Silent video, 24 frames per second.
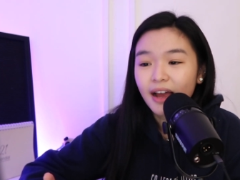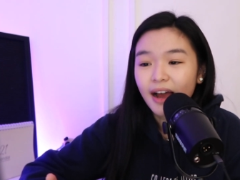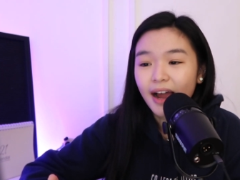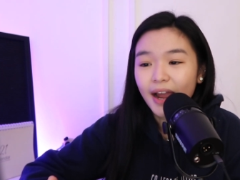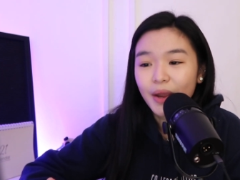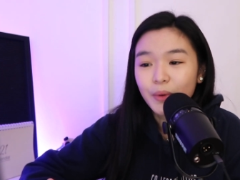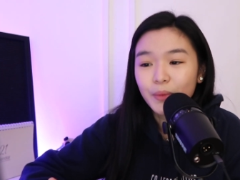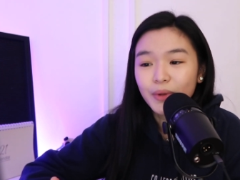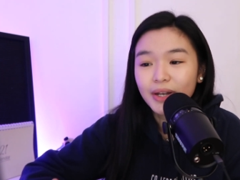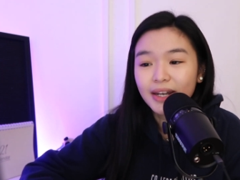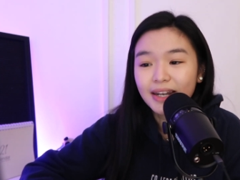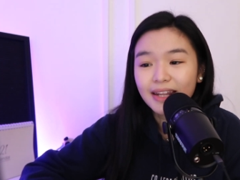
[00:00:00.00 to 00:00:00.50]
I
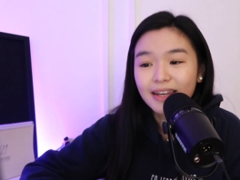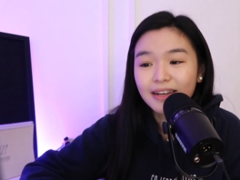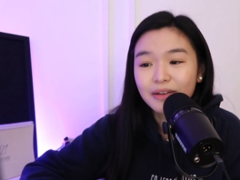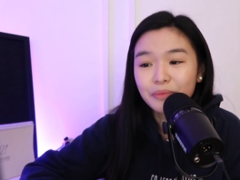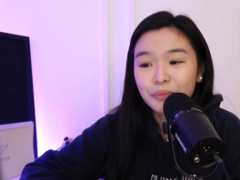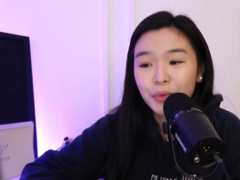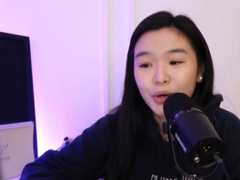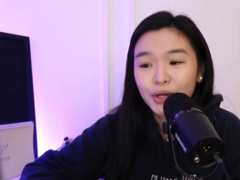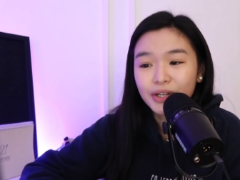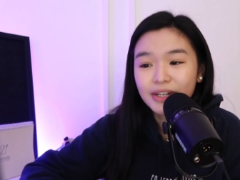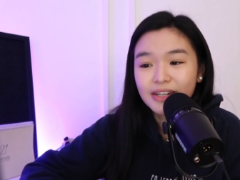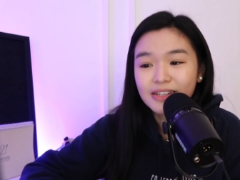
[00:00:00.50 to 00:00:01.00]
will link
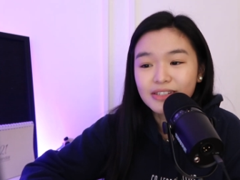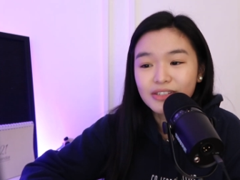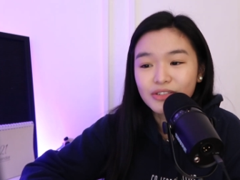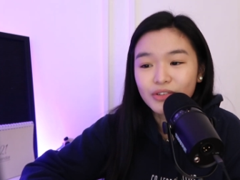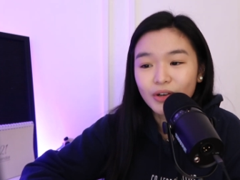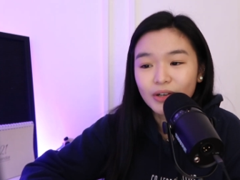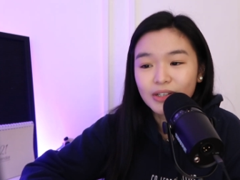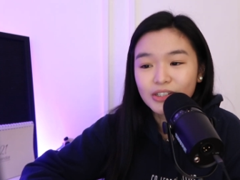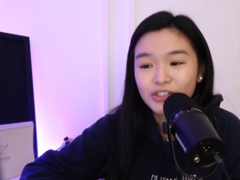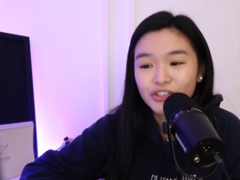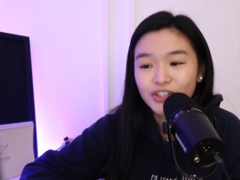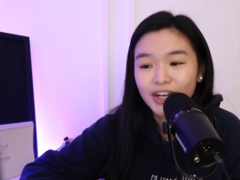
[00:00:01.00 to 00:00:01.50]
MONI's
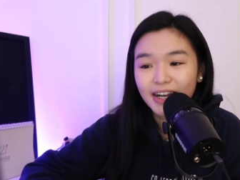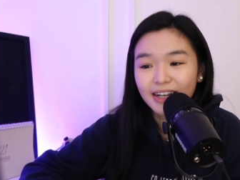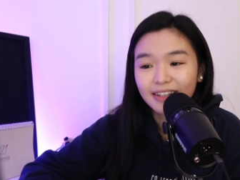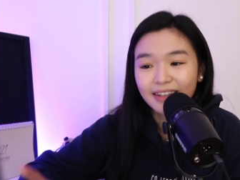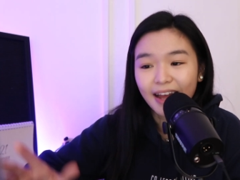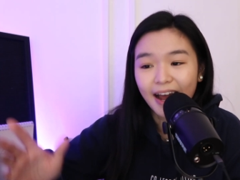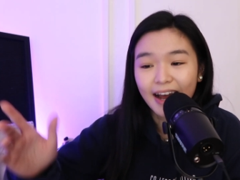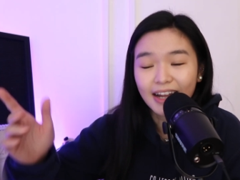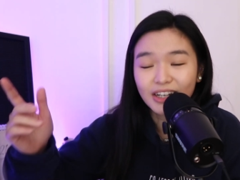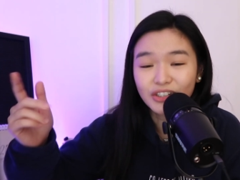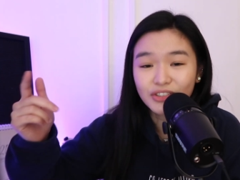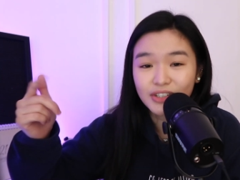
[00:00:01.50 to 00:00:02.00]
contract
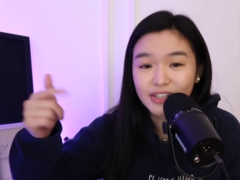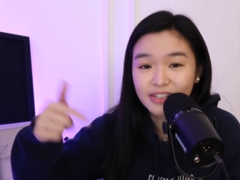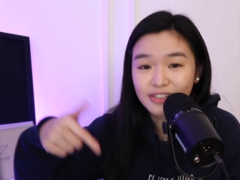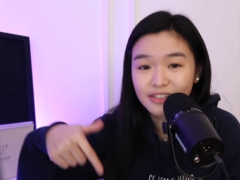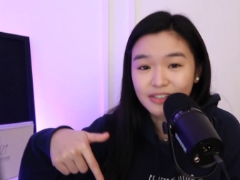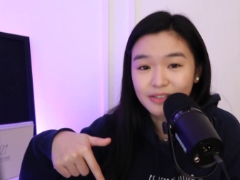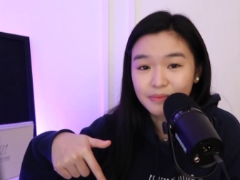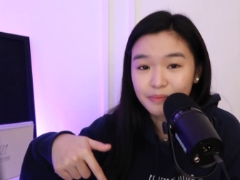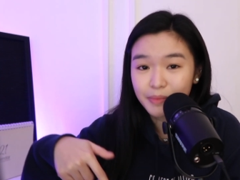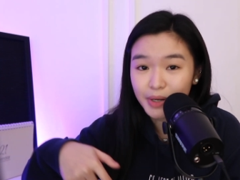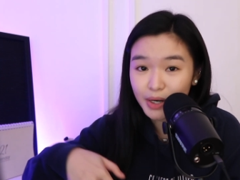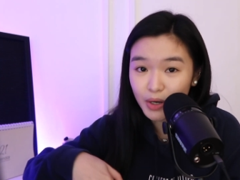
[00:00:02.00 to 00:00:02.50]
address
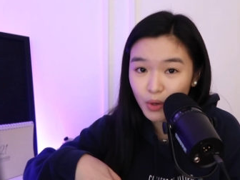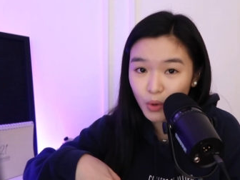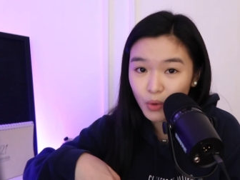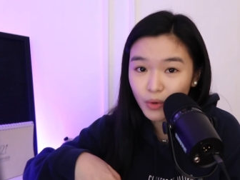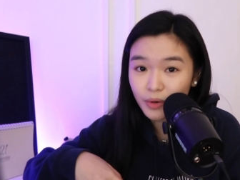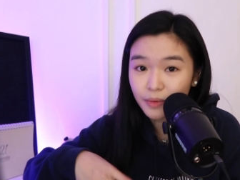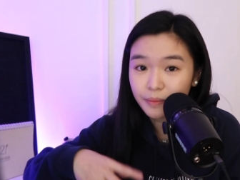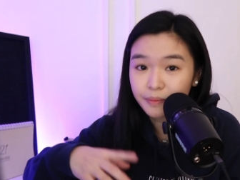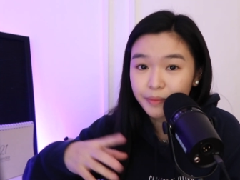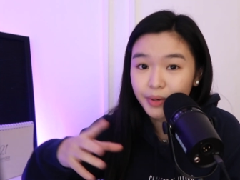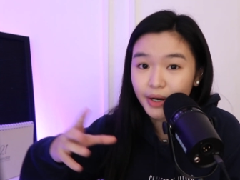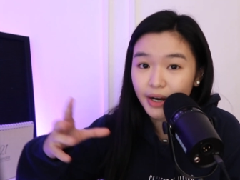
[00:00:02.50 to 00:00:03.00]
below,
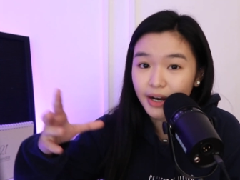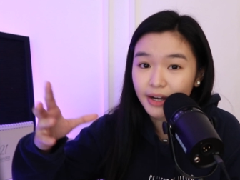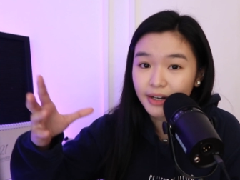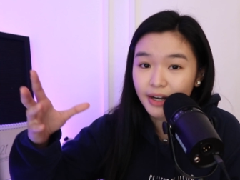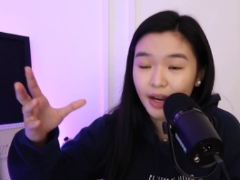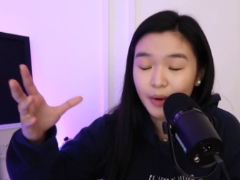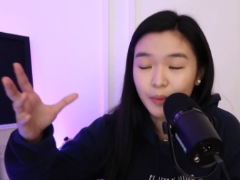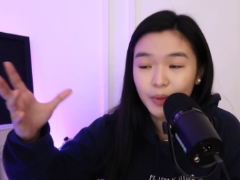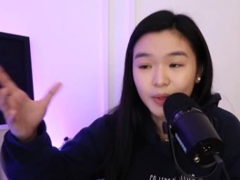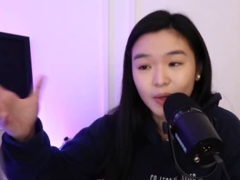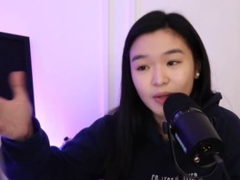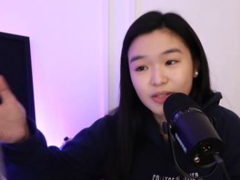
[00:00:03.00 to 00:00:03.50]
but
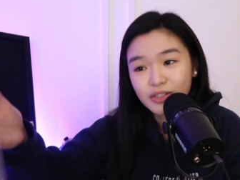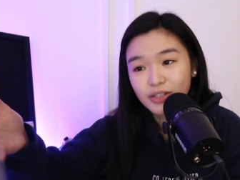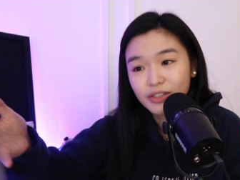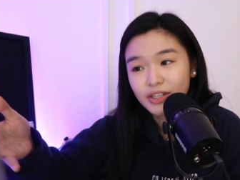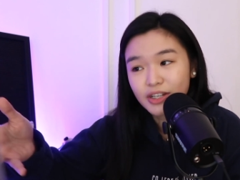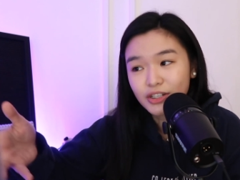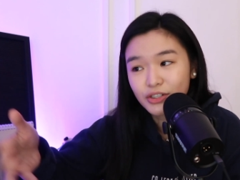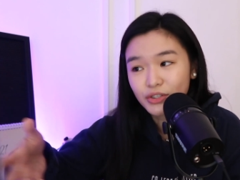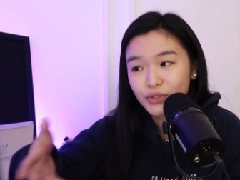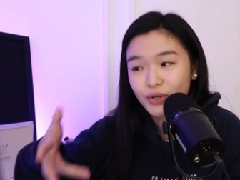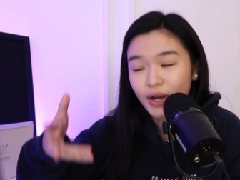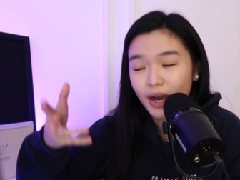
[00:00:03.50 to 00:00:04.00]
I will also
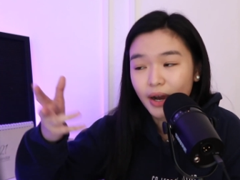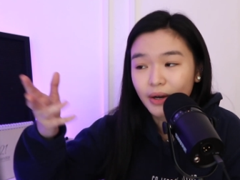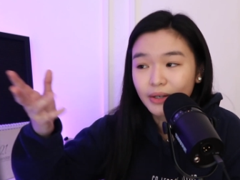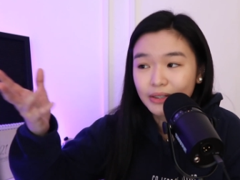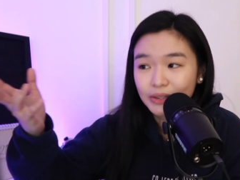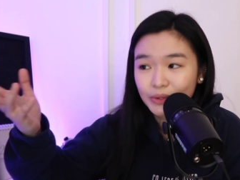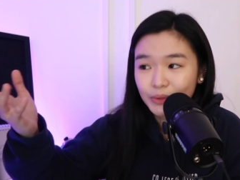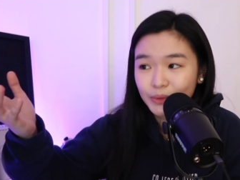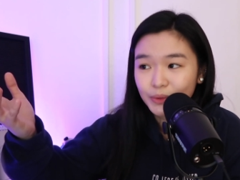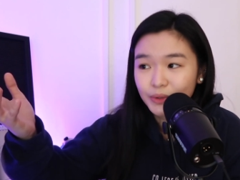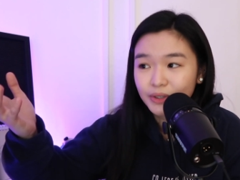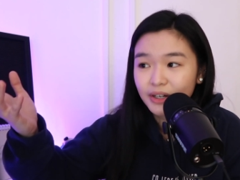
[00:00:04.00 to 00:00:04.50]
teach you how
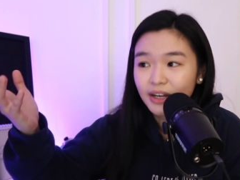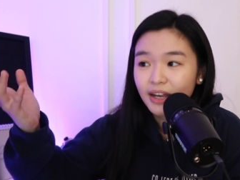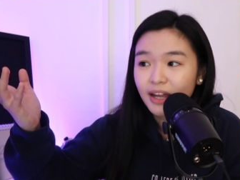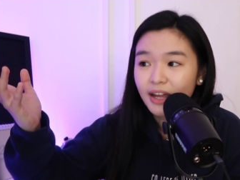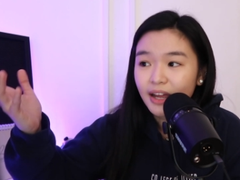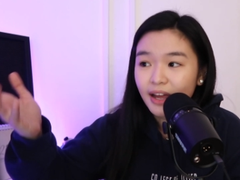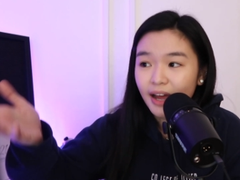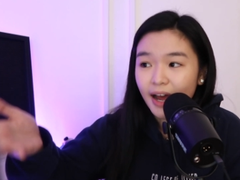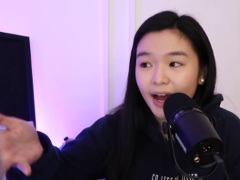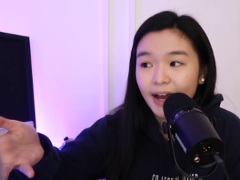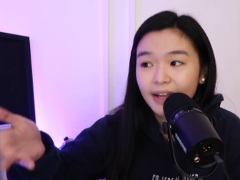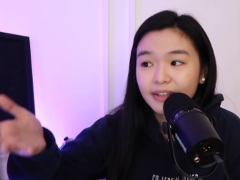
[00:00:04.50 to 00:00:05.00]
to
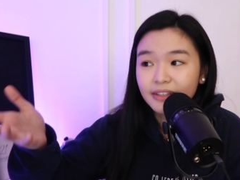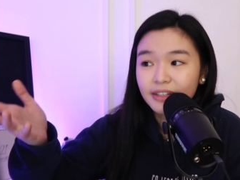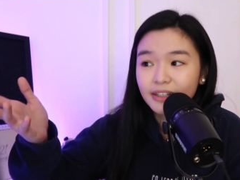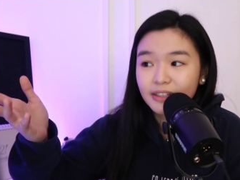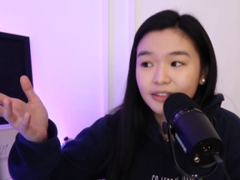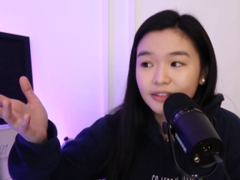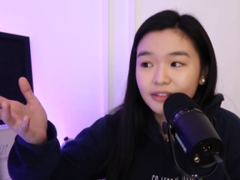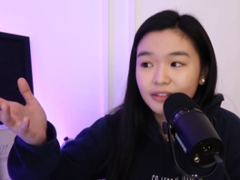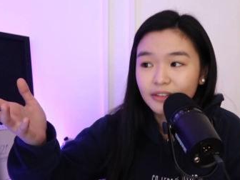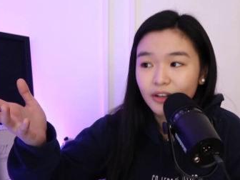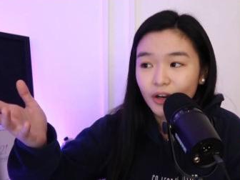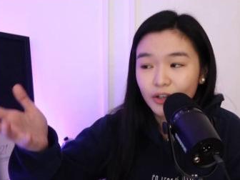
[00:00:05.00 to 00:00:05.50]
add it
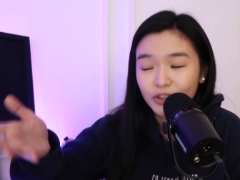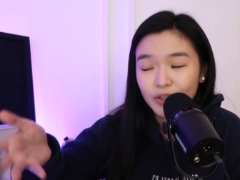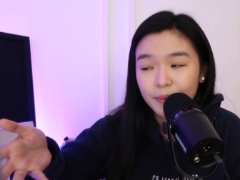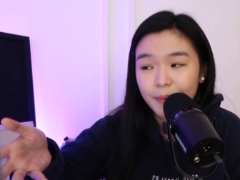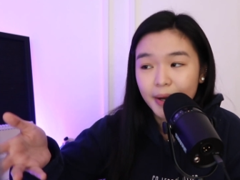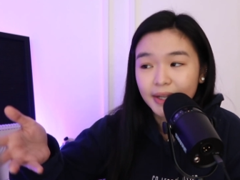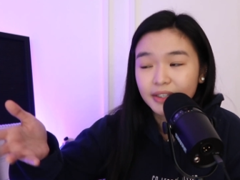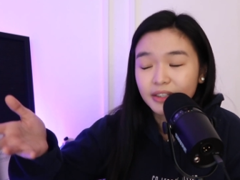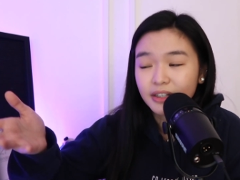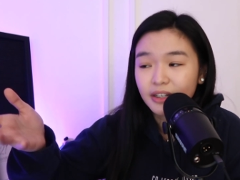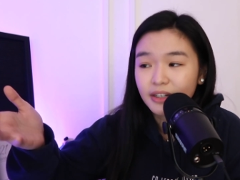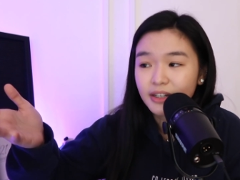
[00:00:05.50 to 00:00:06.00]

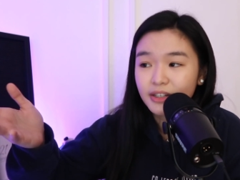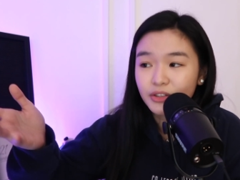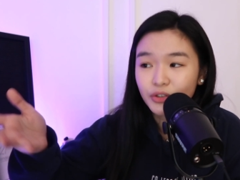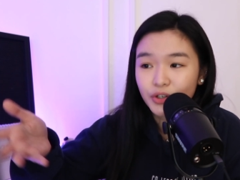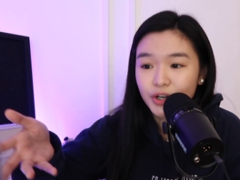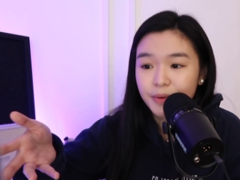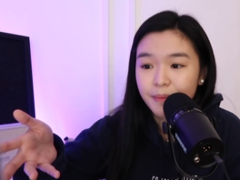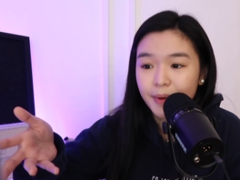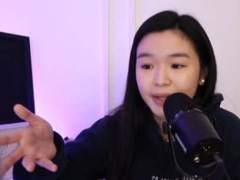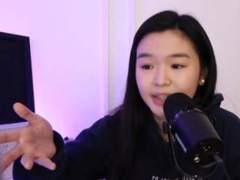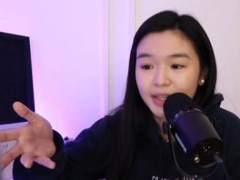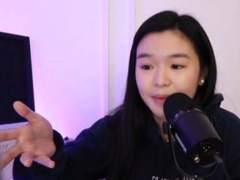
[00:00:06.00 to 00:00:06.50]
automatically to your
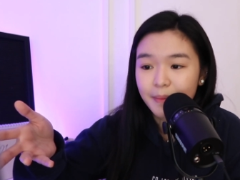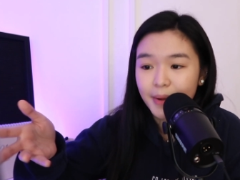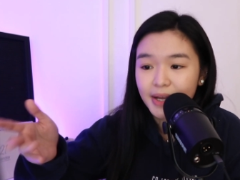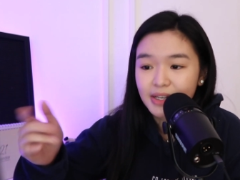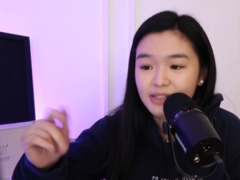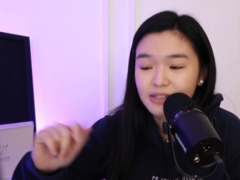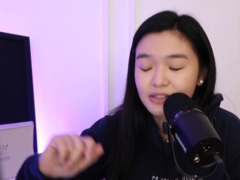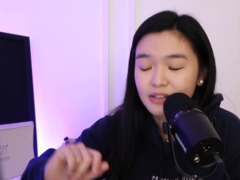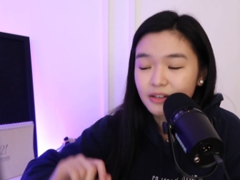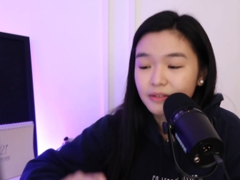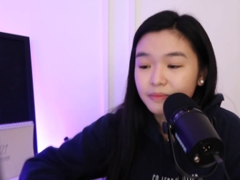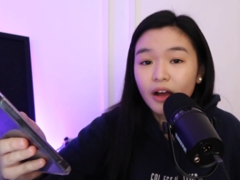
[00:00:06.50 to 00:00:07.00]

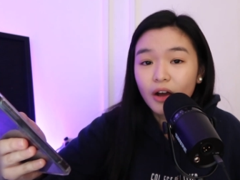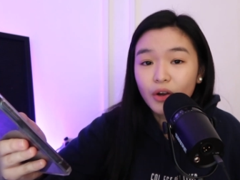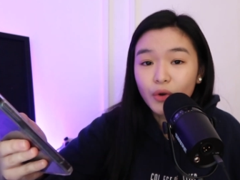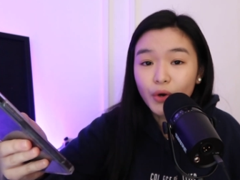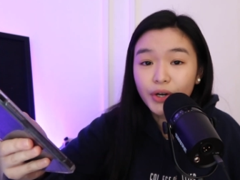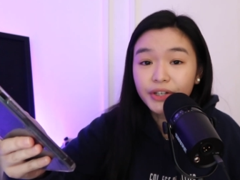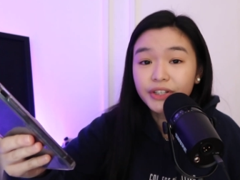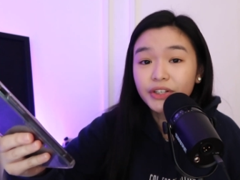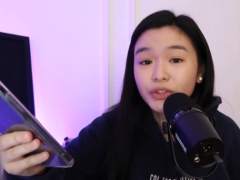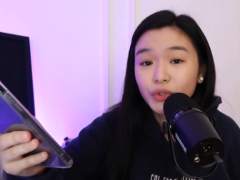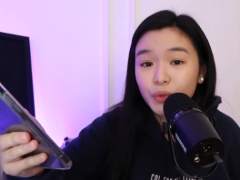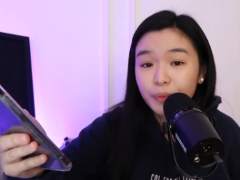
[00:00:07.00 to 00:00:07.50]
MetaMask.
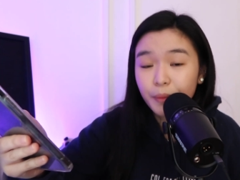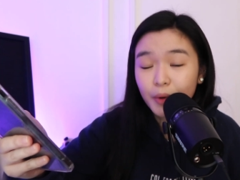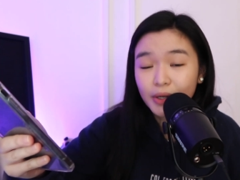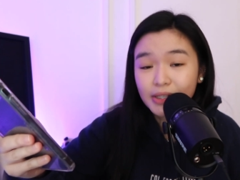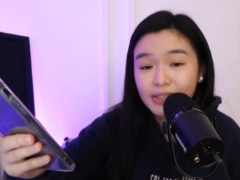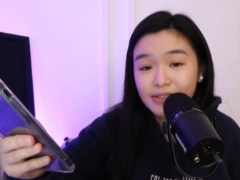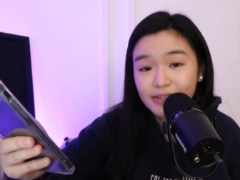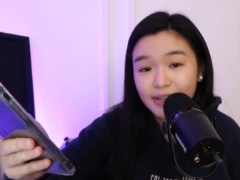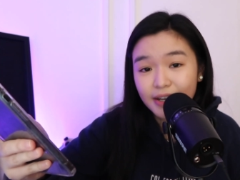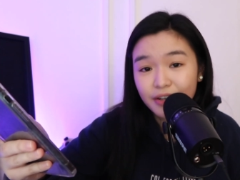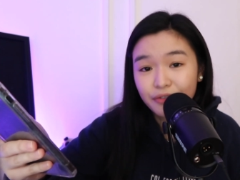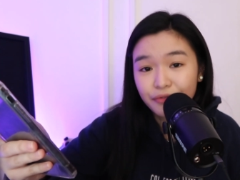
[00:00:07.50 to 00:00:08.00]
According to
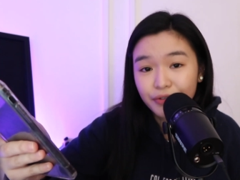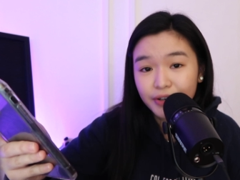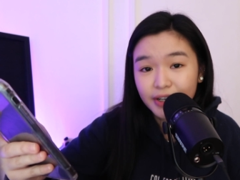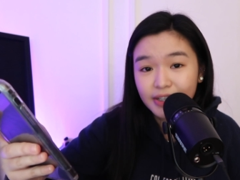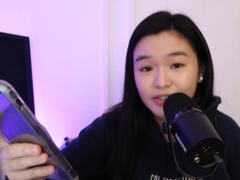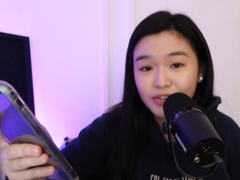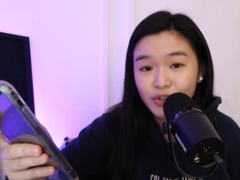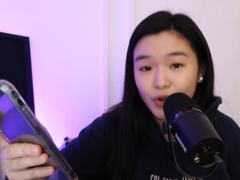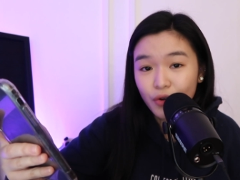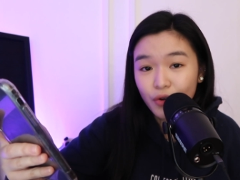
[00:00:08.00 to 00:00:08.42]
Monsta Infinite's